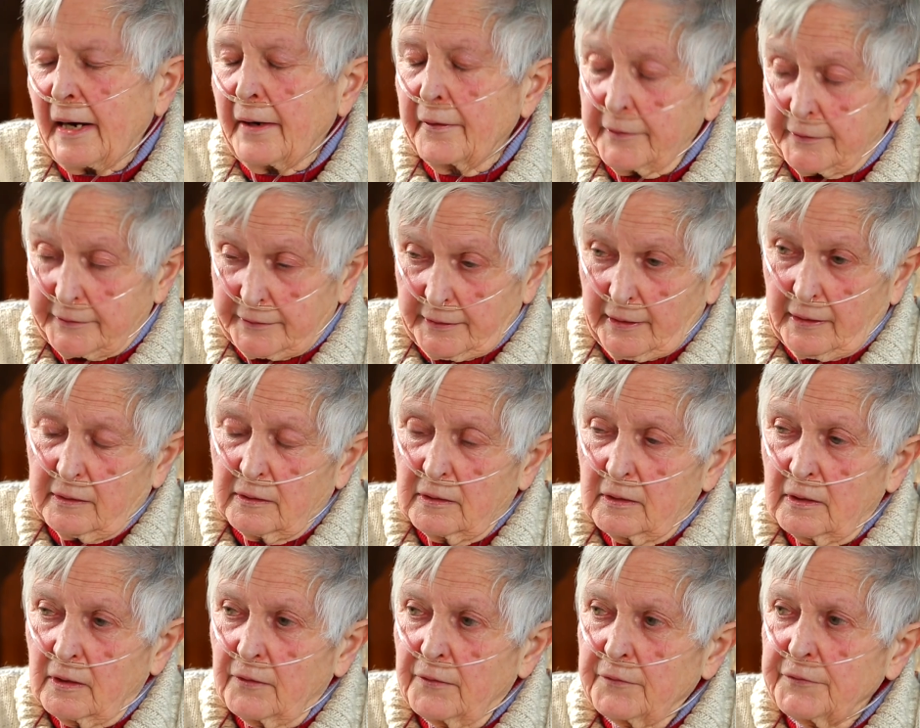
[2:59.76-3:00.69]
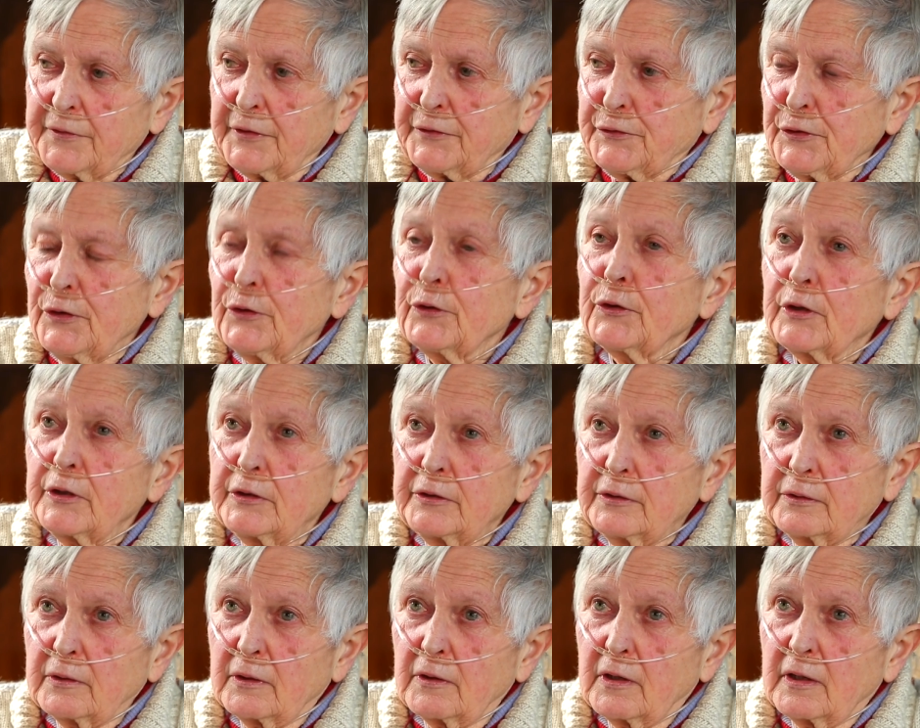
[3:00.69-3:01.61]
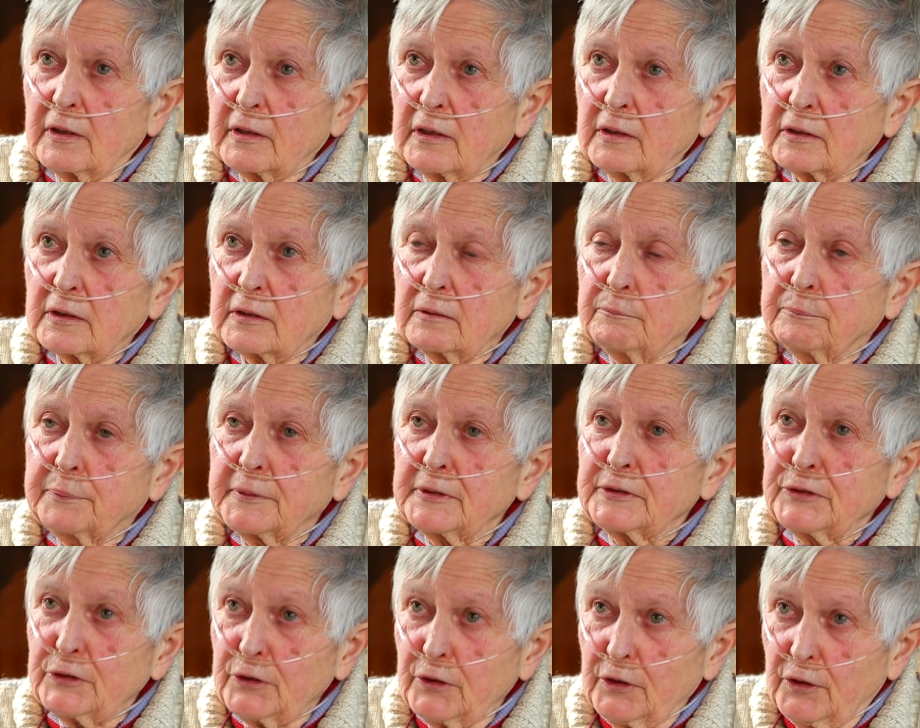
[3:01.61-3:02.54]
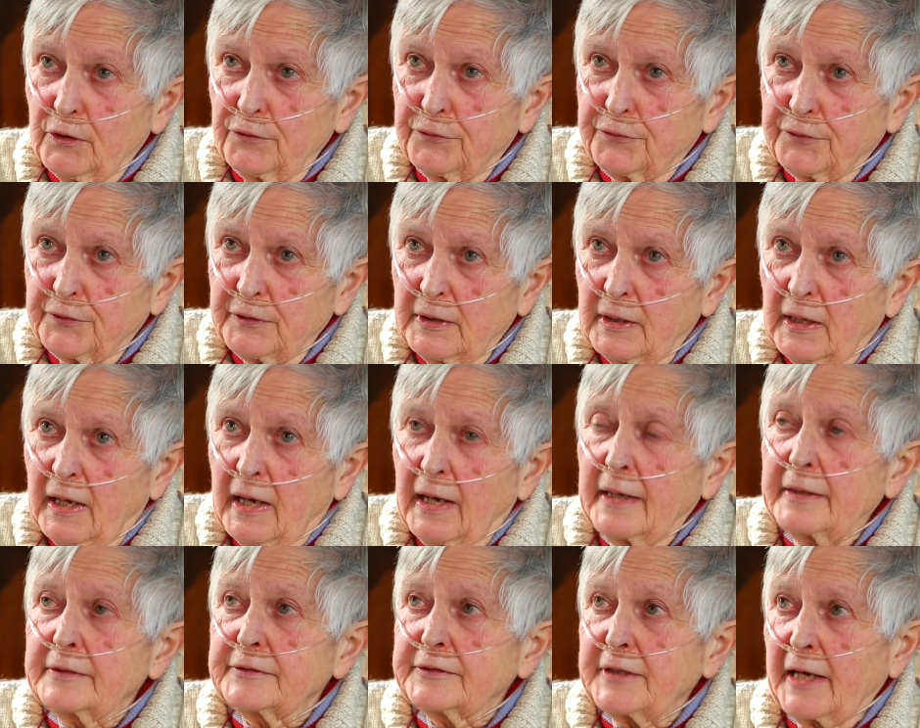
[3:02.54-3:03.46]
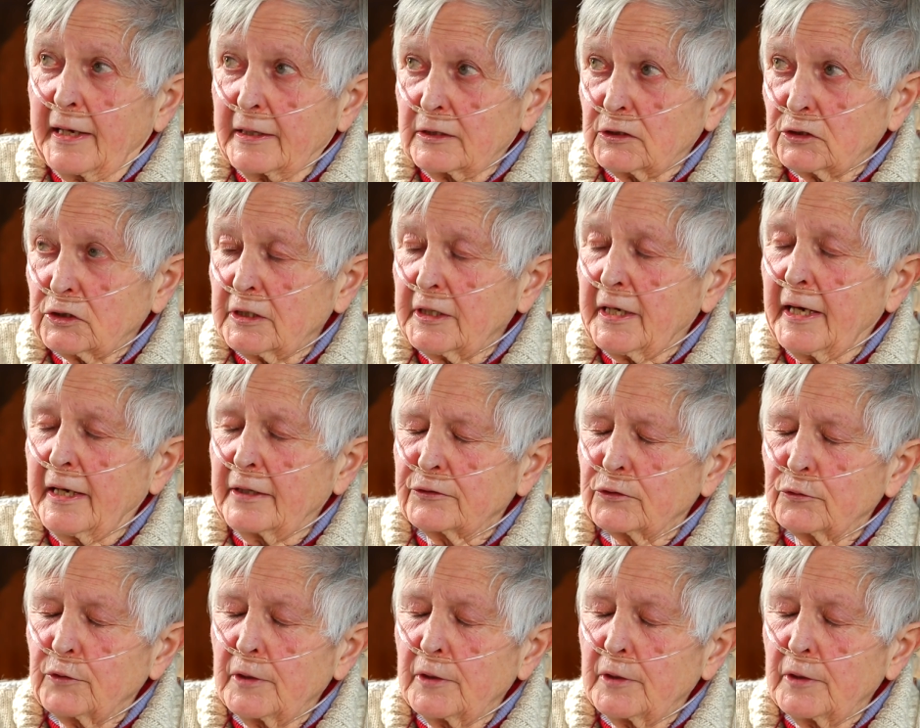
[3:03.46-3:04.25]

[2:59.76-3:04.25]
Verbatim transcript: character that you can preserve is actually has